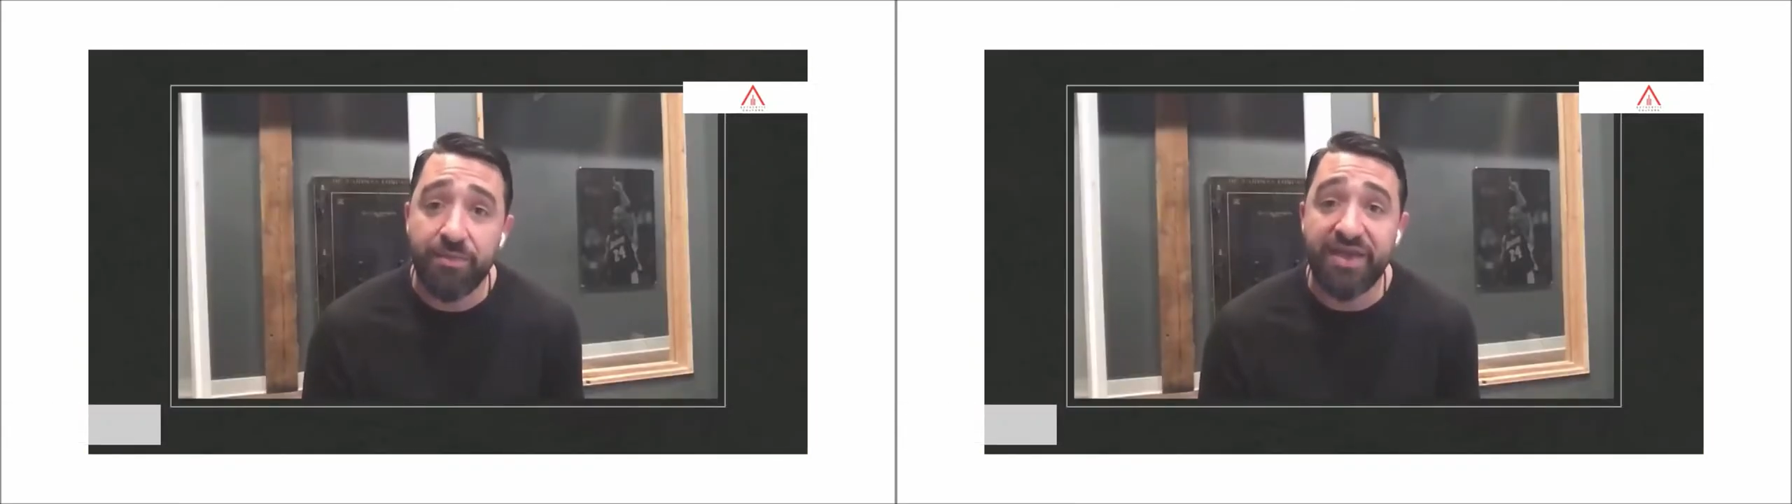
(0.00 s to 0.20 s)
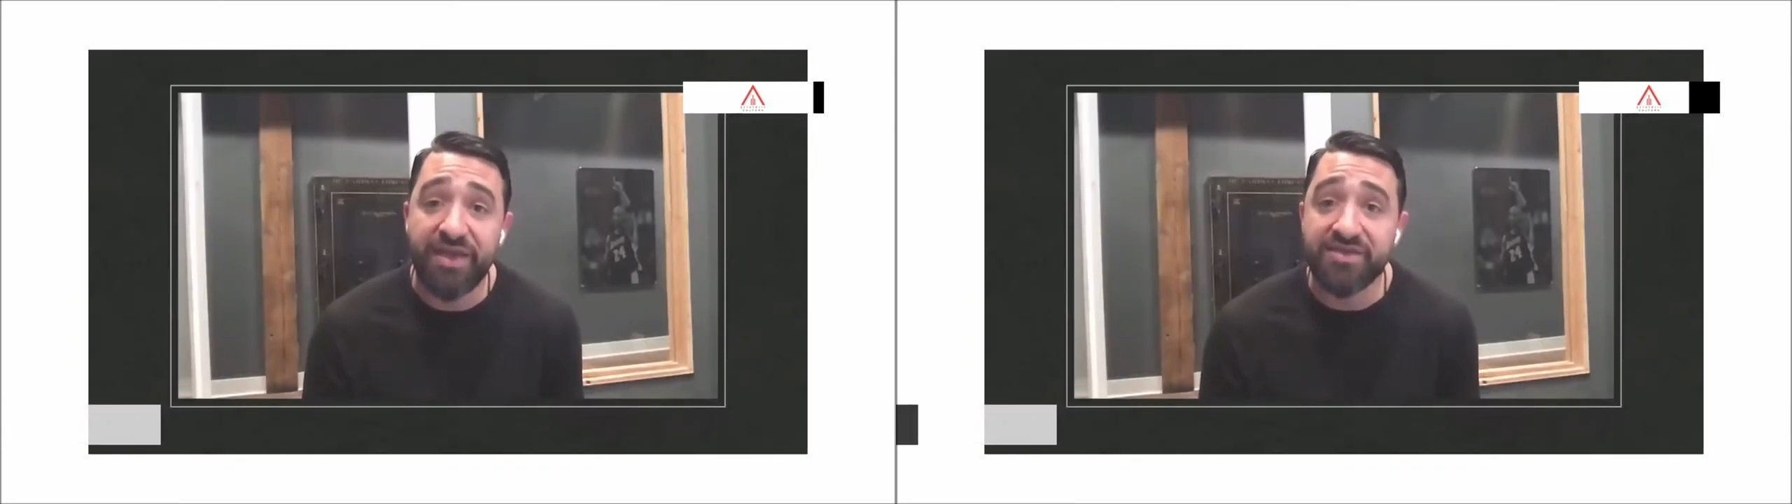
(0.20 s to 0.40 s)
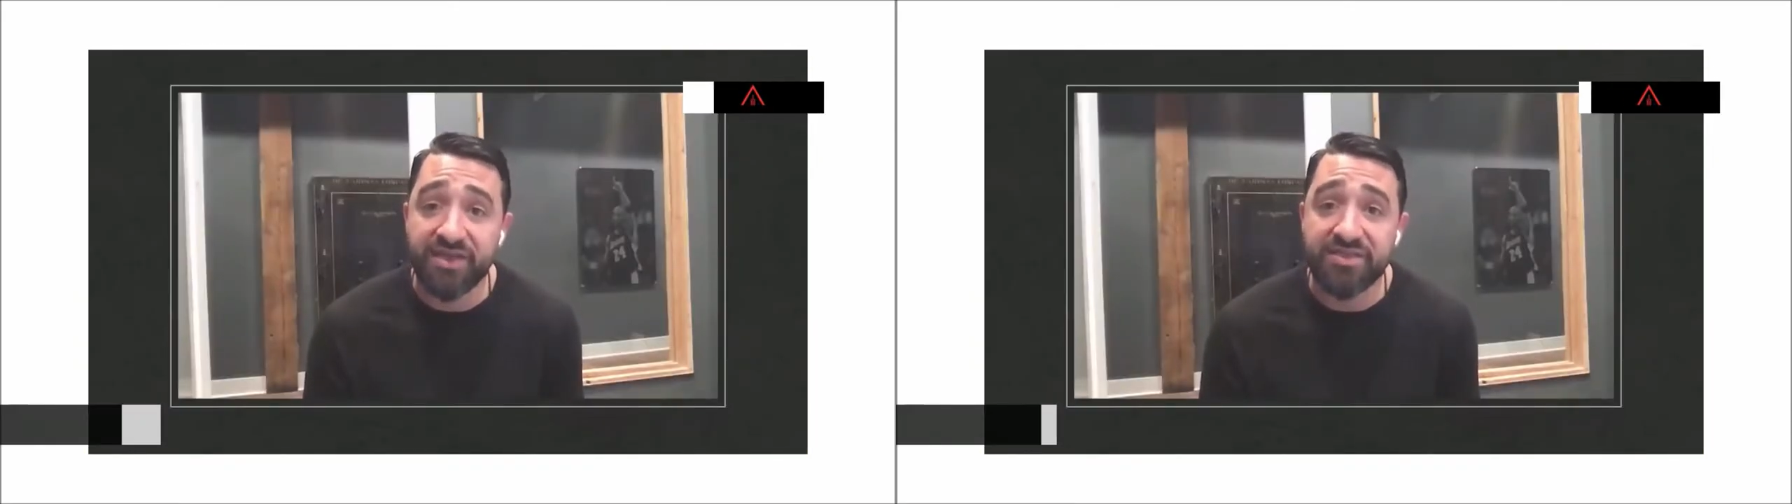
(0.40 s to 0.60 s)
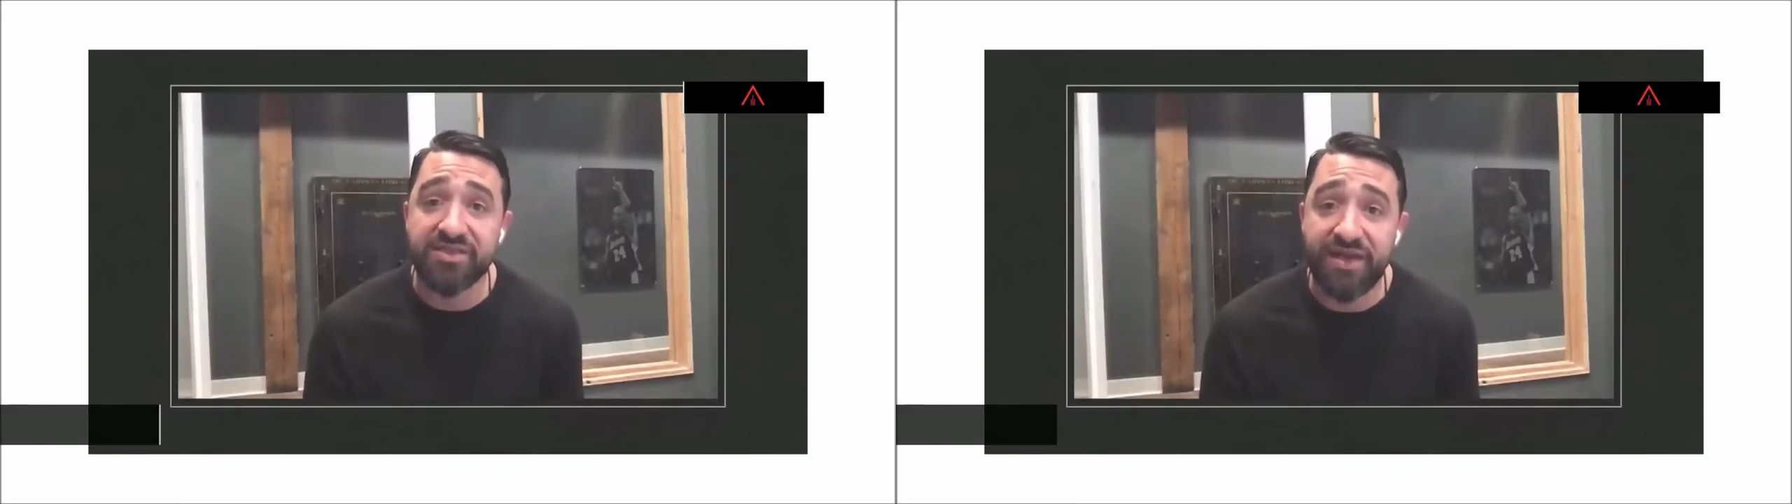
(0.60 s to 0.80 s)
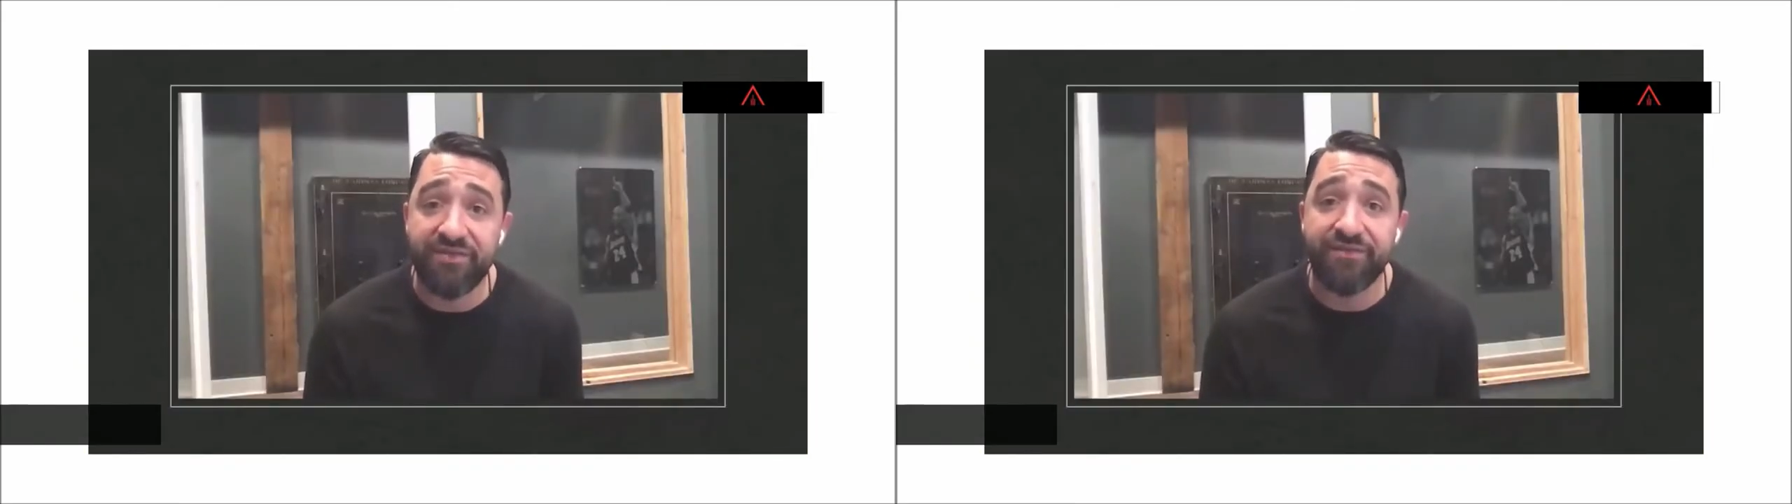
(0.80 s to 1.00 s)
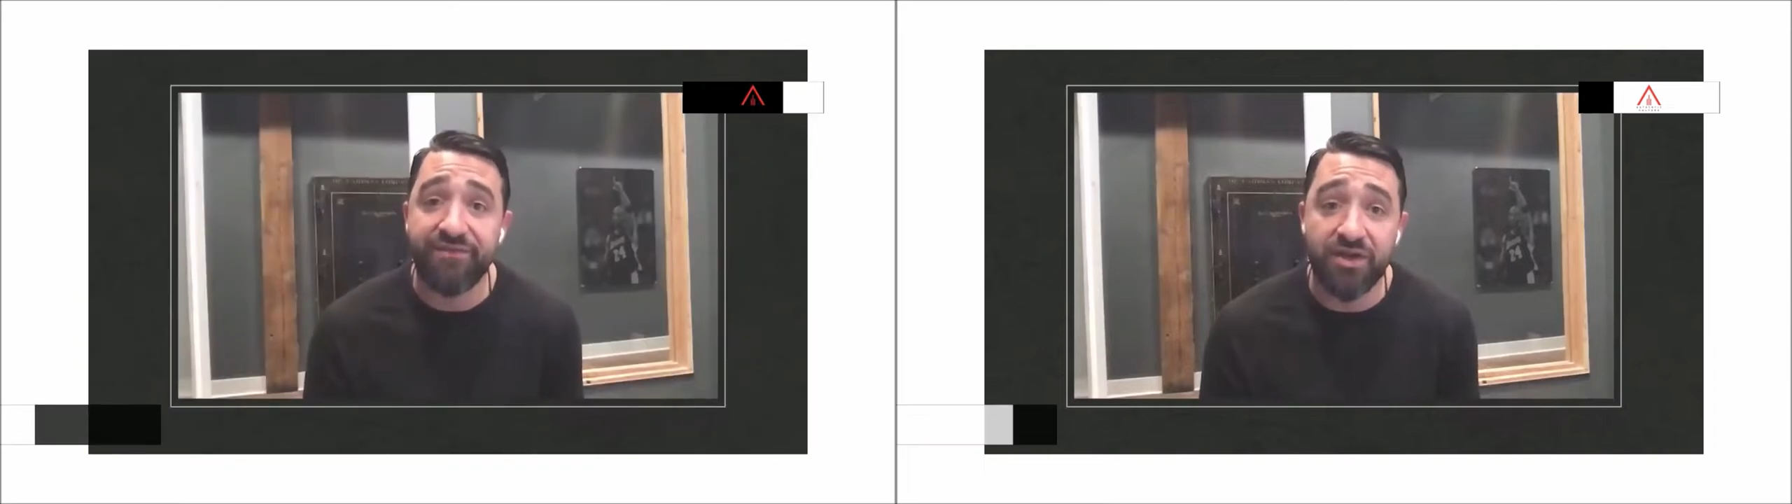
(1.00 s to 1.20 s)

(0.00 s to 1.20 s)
make six and seven